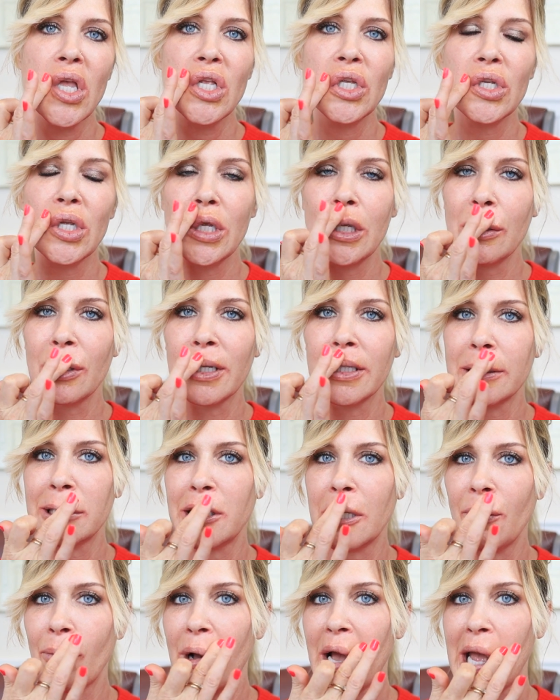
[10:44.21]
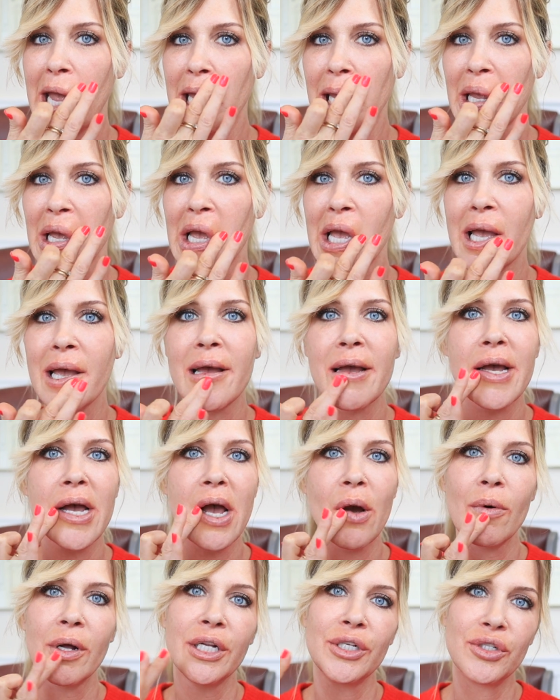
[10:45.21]
So you can see why
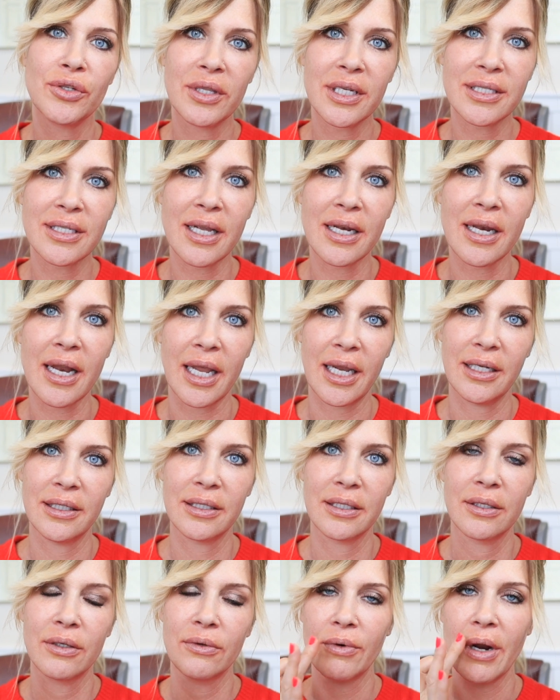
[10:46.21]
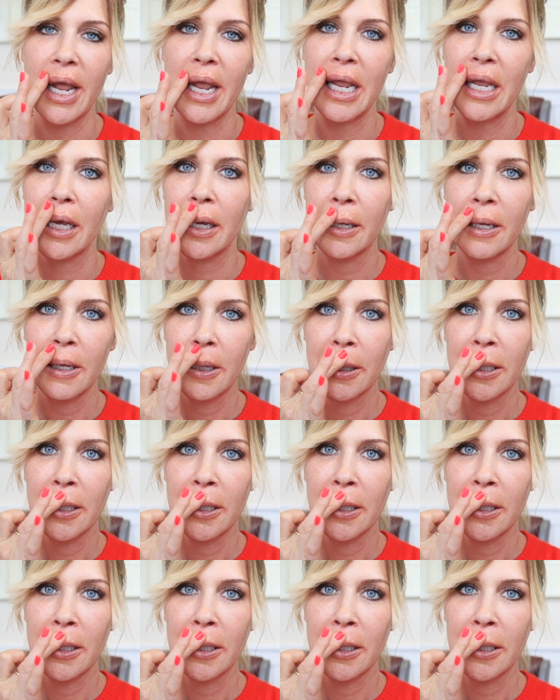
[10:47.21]
I wanna do this at night, right?